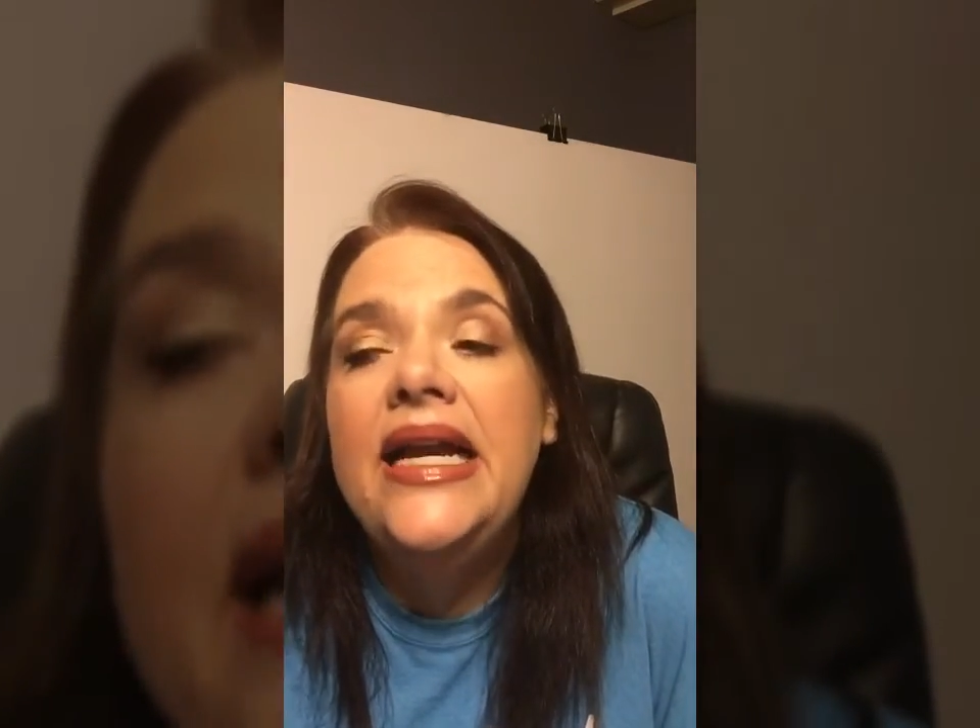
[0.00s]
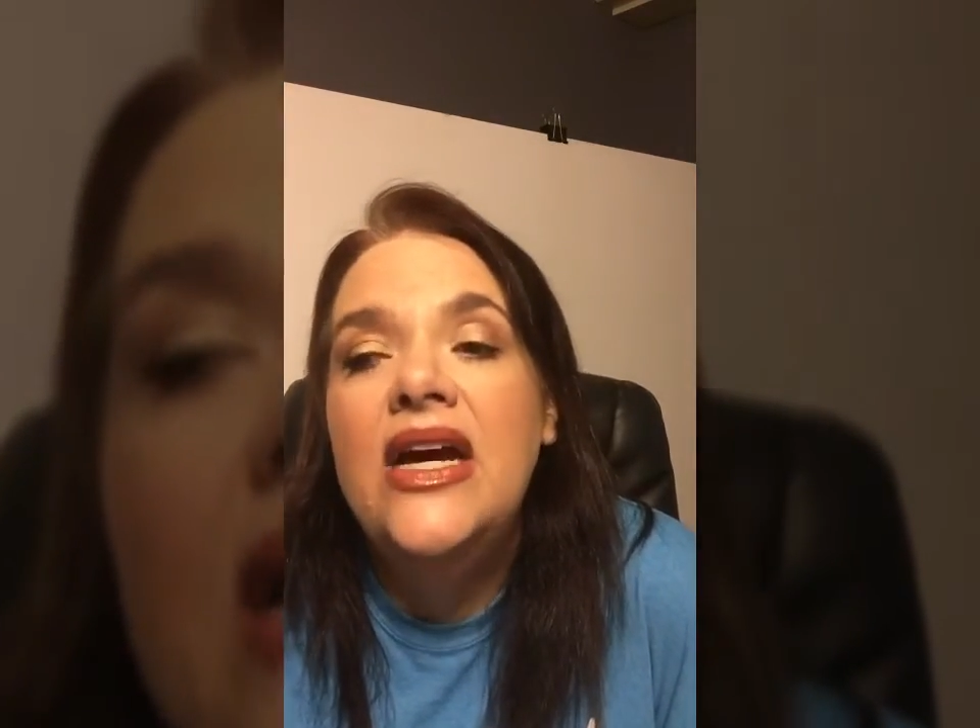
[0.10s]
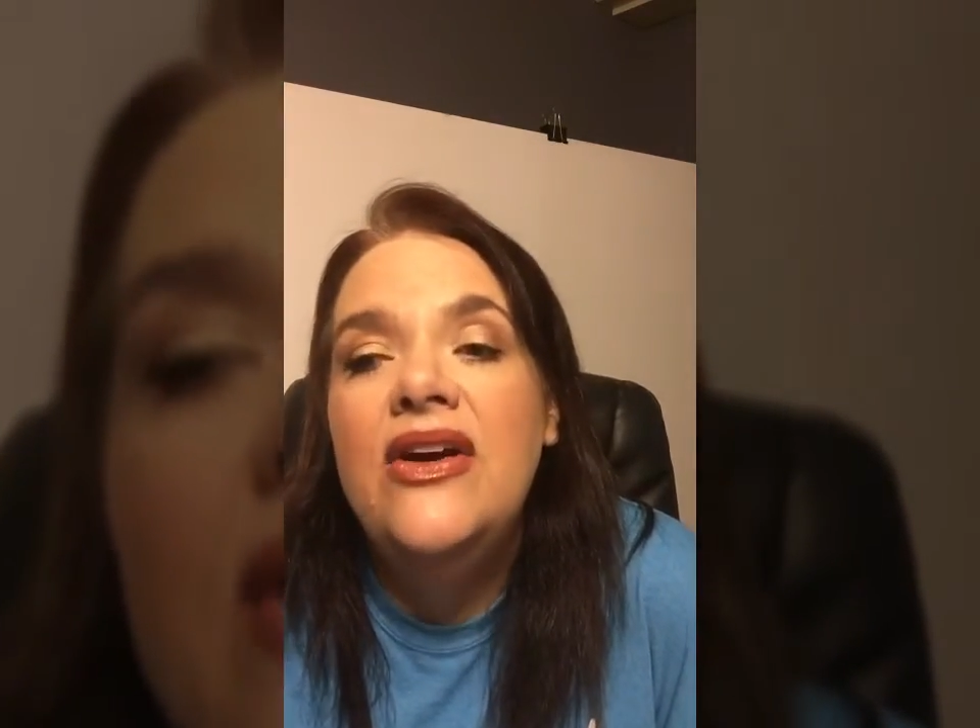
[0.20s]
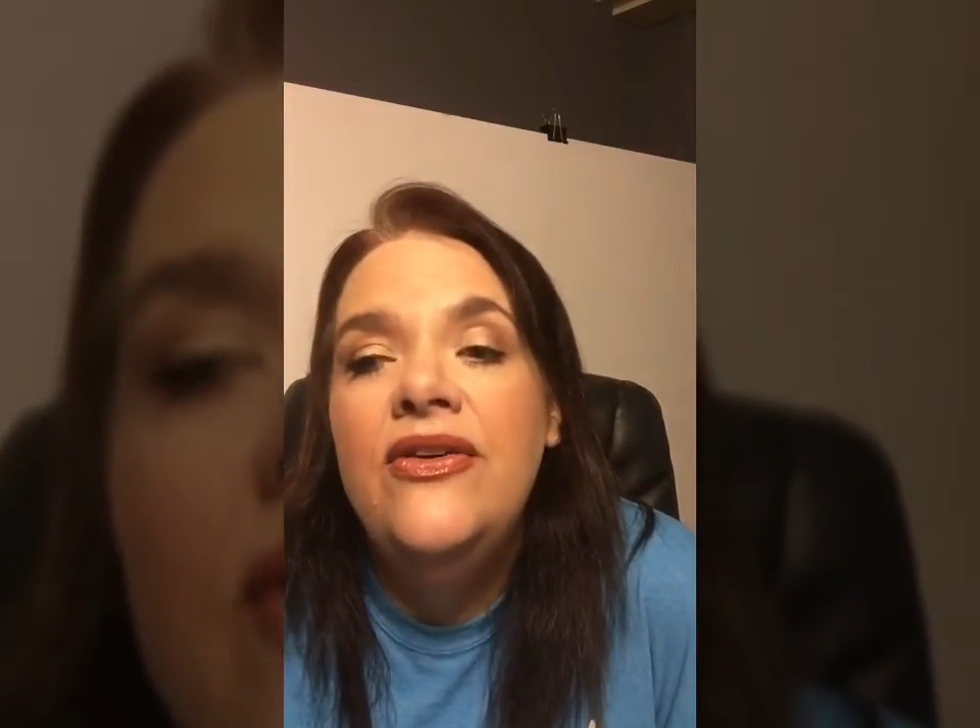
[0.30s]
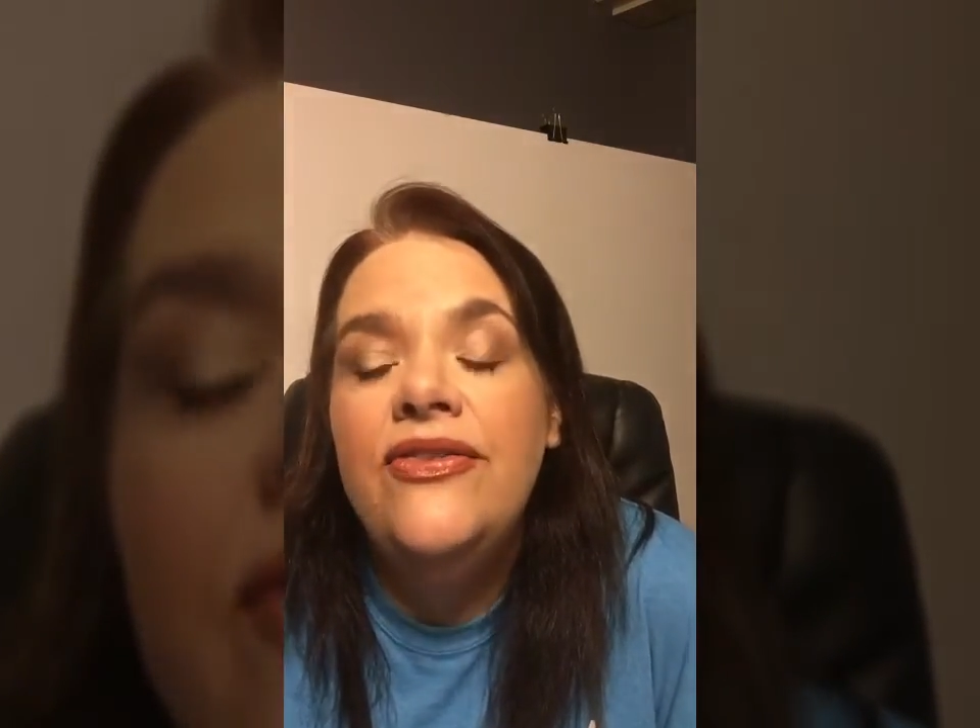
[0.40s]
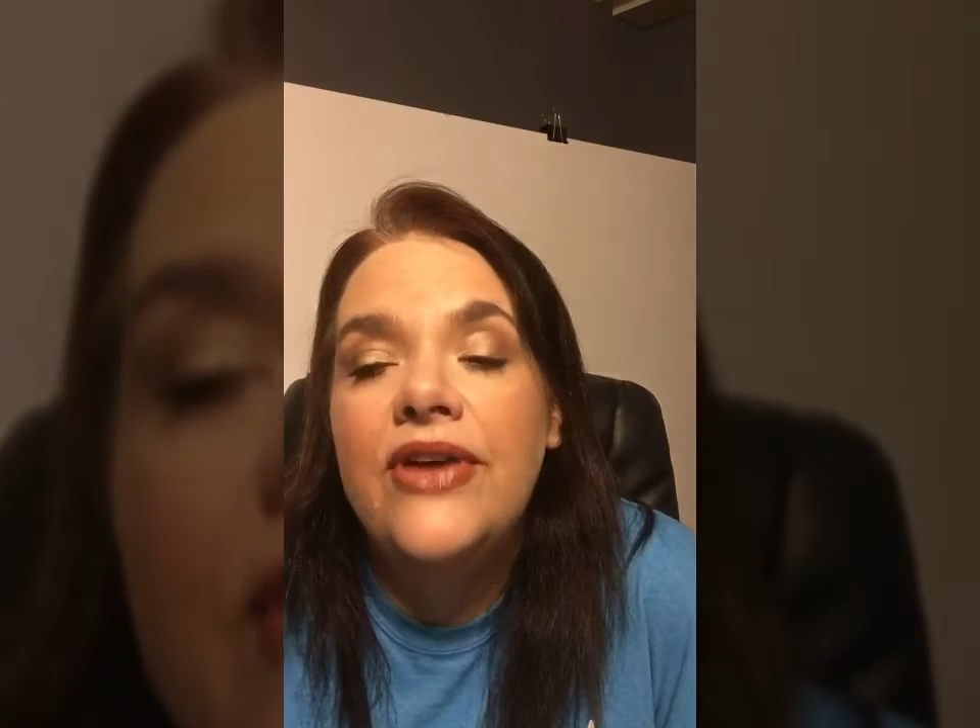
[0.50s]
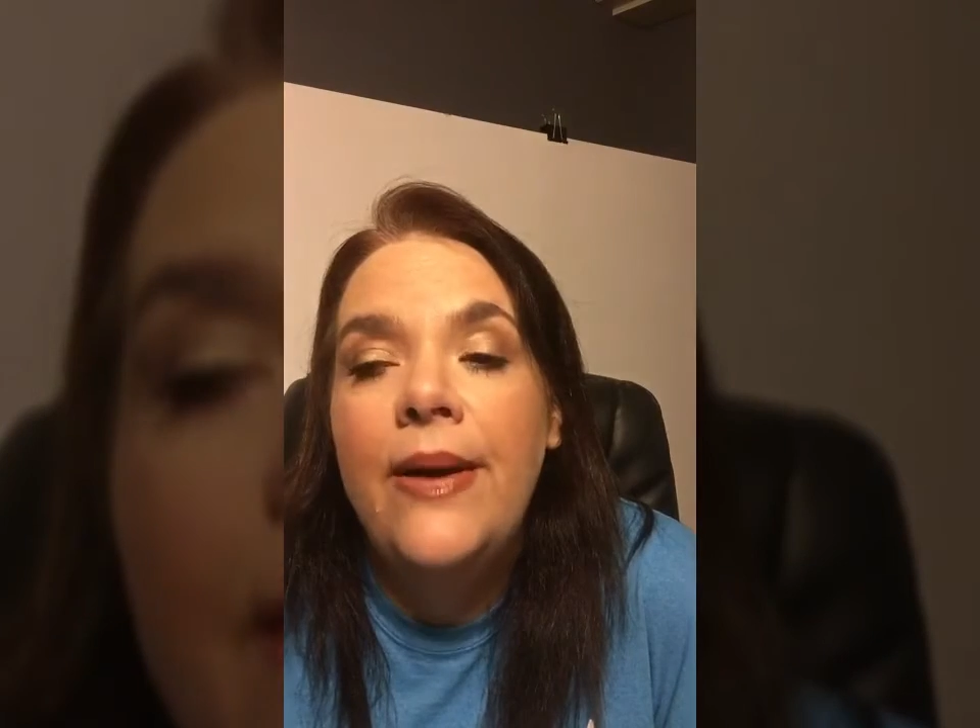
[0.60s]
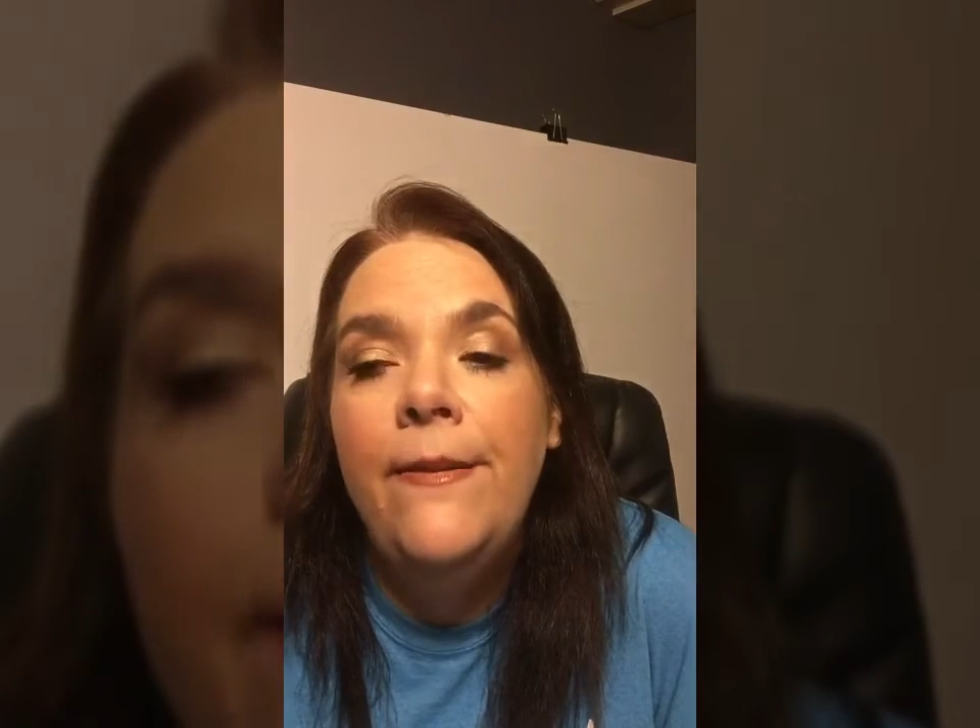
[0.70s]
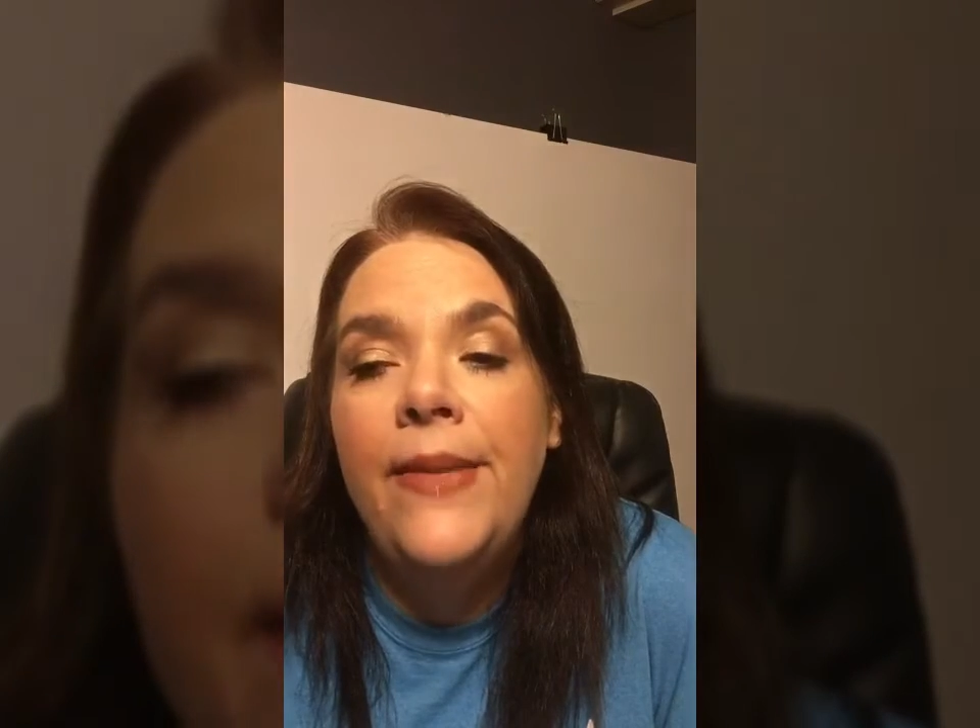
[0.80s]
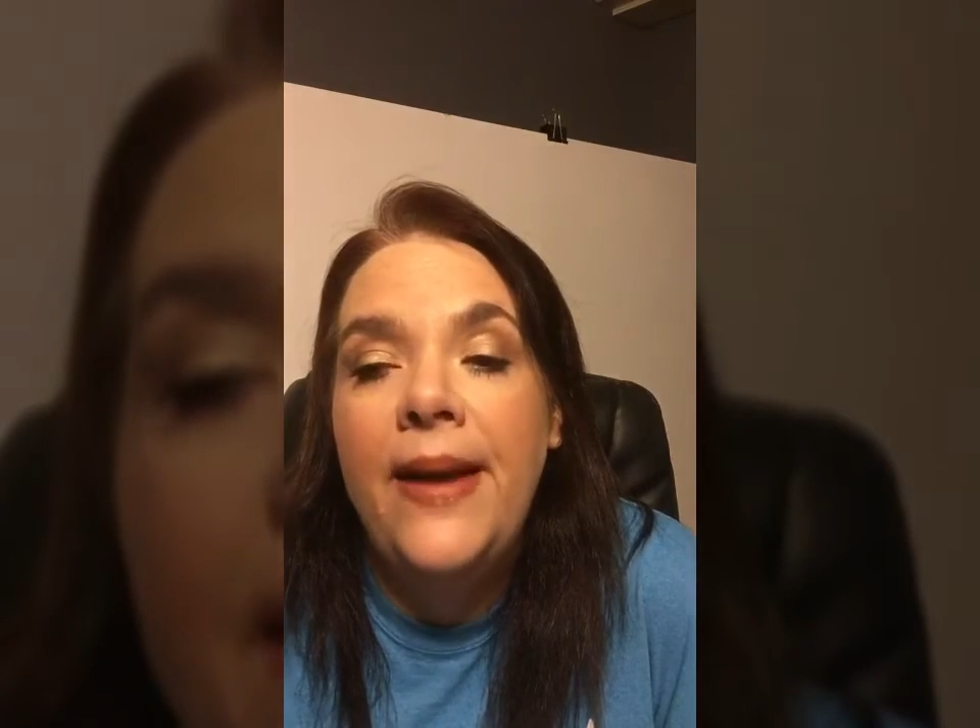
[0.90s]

I know from